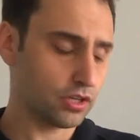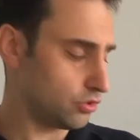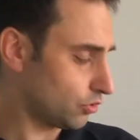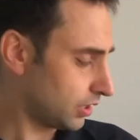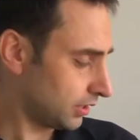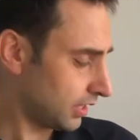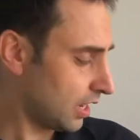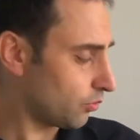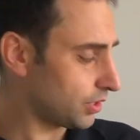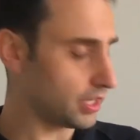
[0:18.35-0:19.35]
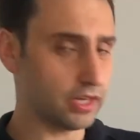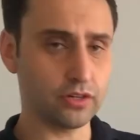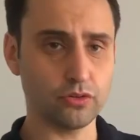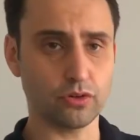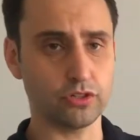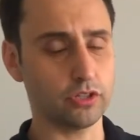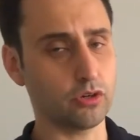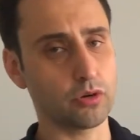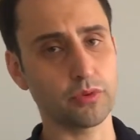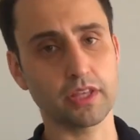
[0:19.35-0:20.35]
You can get one here, you can
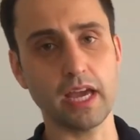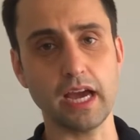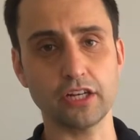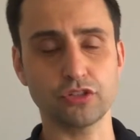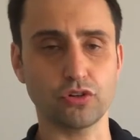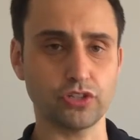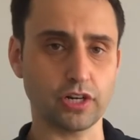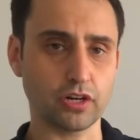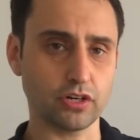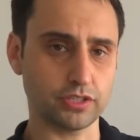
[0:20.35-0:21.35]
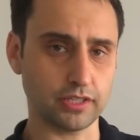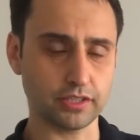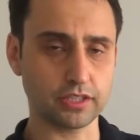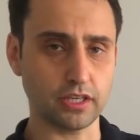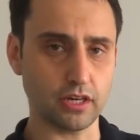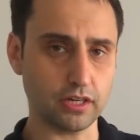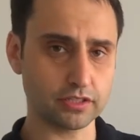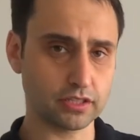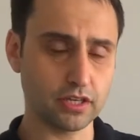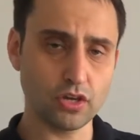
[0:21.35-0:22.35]
reload it with cash or credit cards at this
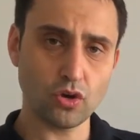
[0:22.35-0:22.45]
kiosk.